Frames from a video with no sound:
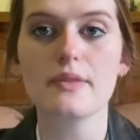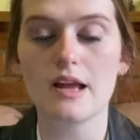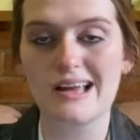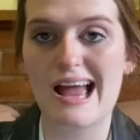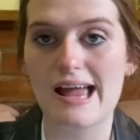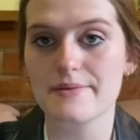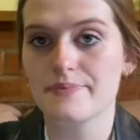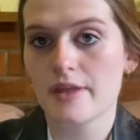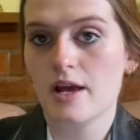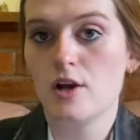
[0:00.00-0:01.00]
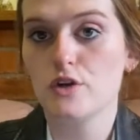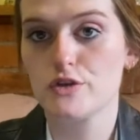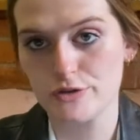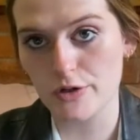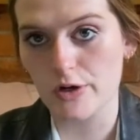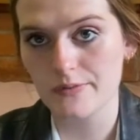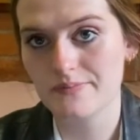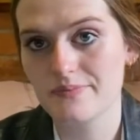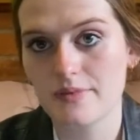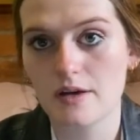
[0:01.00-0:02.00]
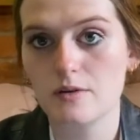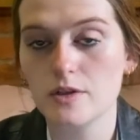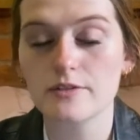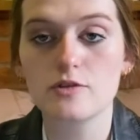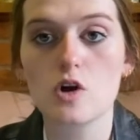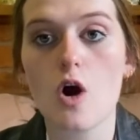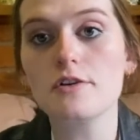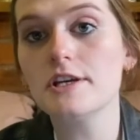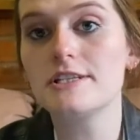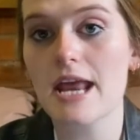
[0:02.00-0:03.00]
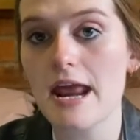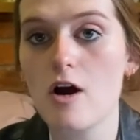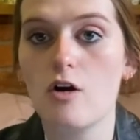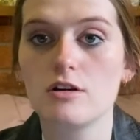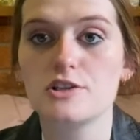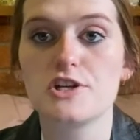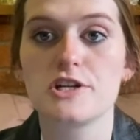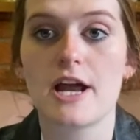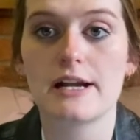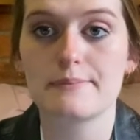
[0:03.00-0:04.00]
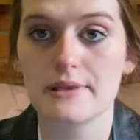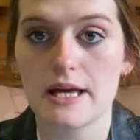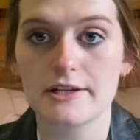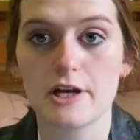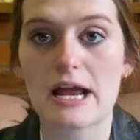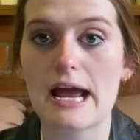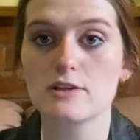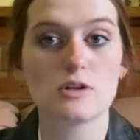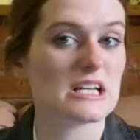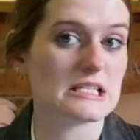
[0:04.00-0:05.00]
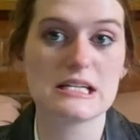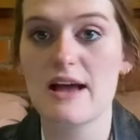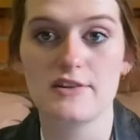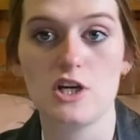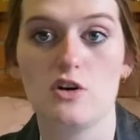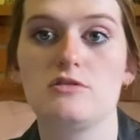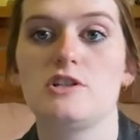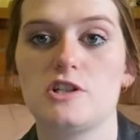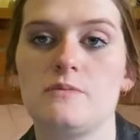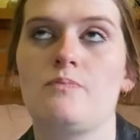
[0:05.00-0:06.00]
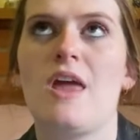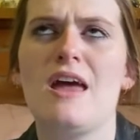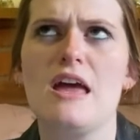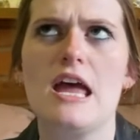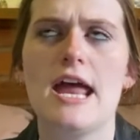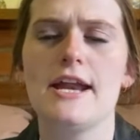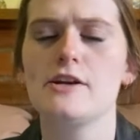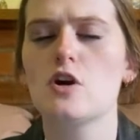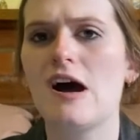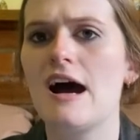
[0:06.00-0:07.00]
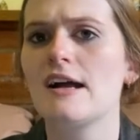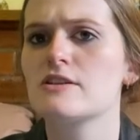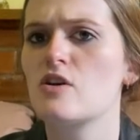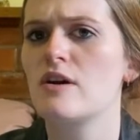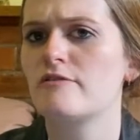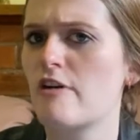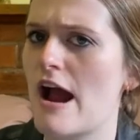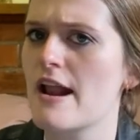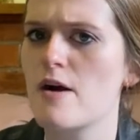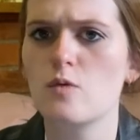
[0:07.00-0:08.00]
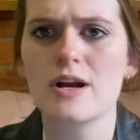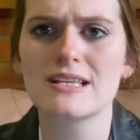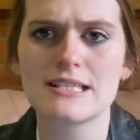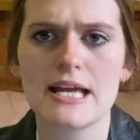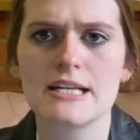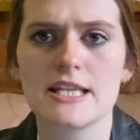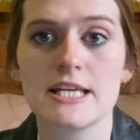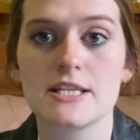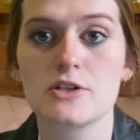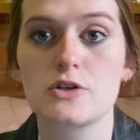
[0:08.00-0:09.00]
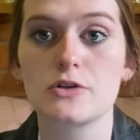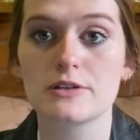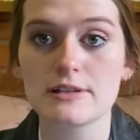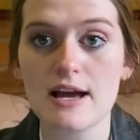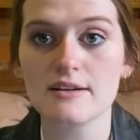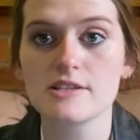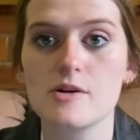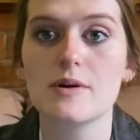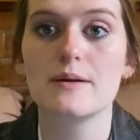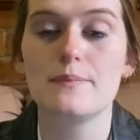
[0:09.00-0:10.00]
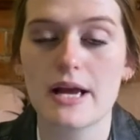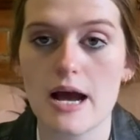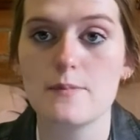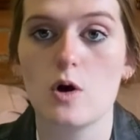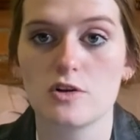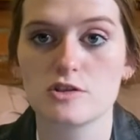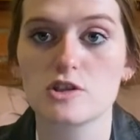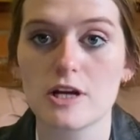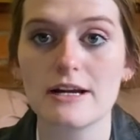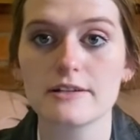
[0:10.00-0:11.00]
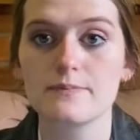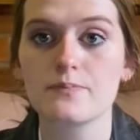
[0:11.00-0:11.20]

Okay, so you've got your deoxygenated blood, okay? So it doesn't have any oxygen, and your heart's going, right, I want to send this to the lungs so it can become oxygenated.